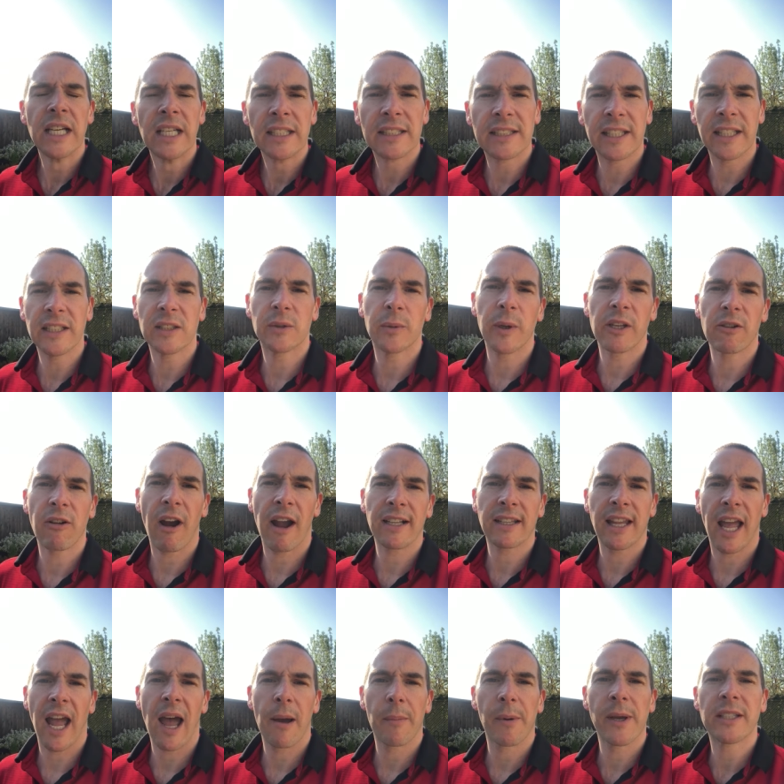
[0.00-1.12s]
since we cracked
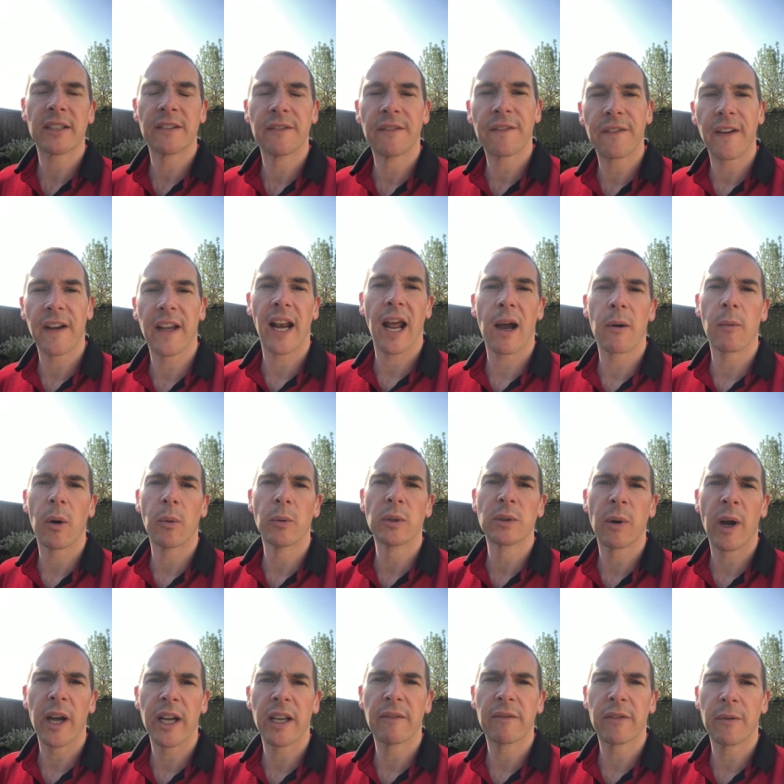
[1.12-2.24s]
the habits and figured out what was
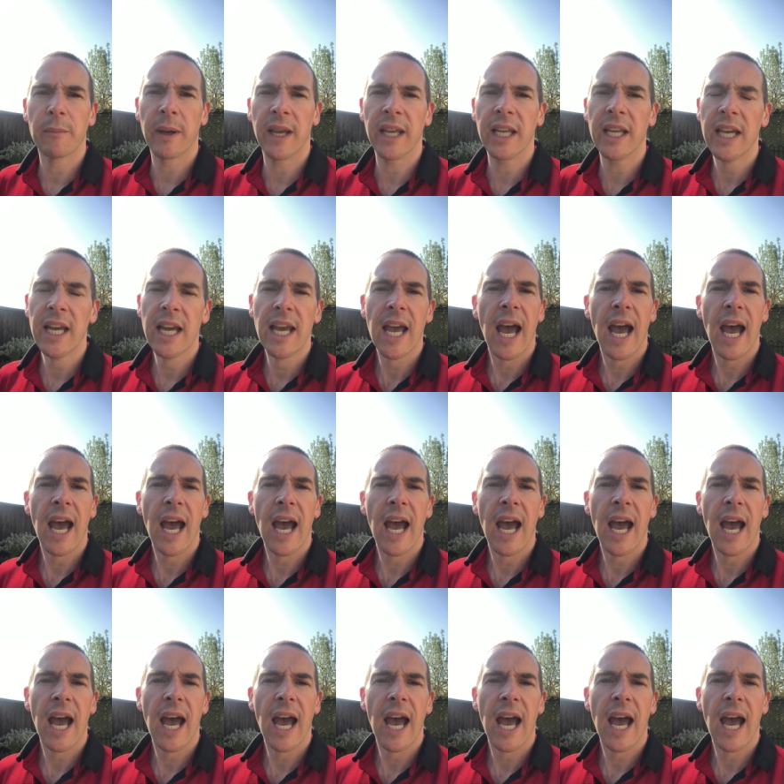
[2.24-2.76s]
working for me.